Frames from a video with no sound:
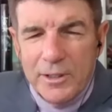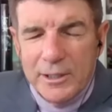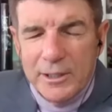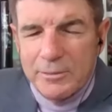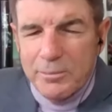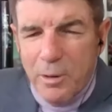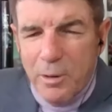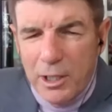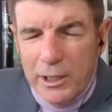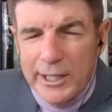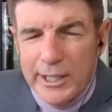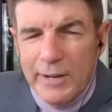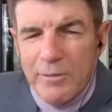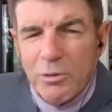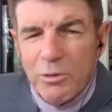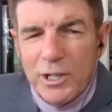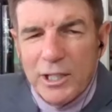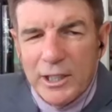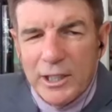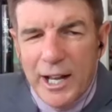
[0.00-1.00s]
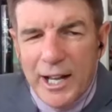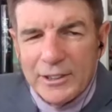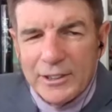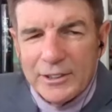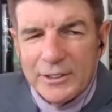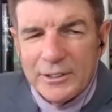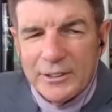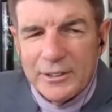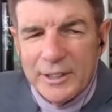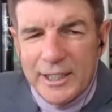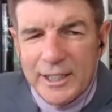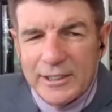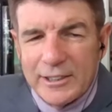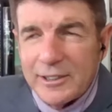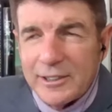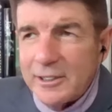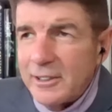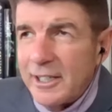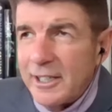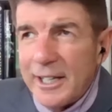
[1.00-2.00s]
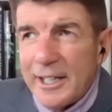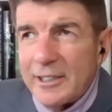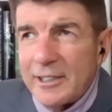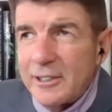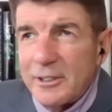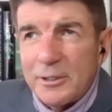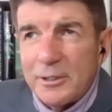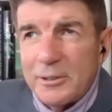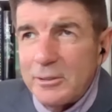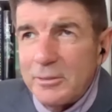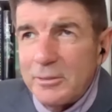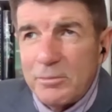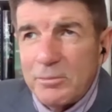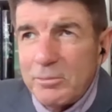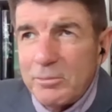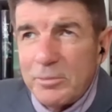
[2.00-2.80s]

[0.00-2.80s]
because Polyev realizes it's